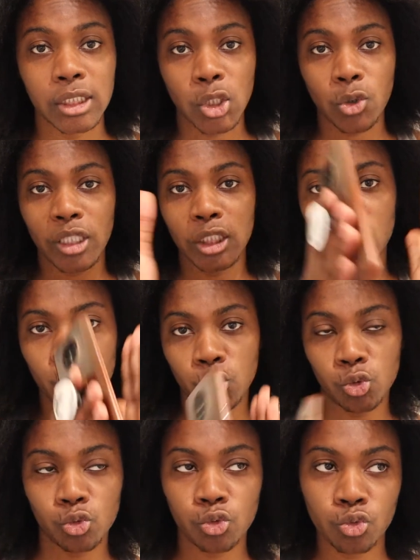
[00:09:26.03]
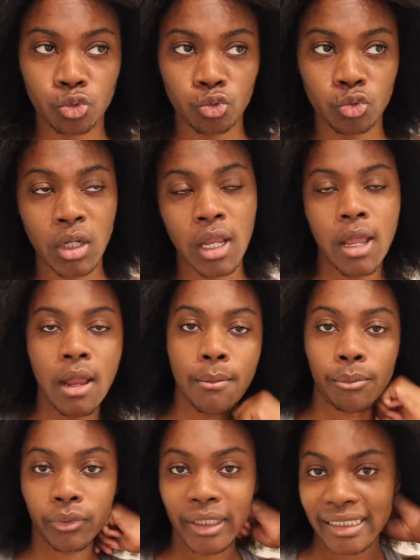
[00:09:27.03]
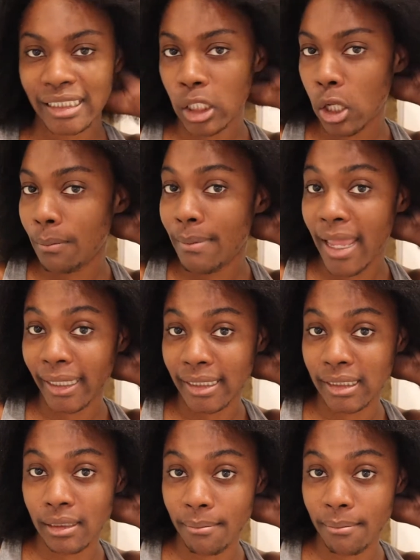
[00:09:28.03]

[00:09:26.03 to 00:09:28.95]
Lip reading: so it brings it all back into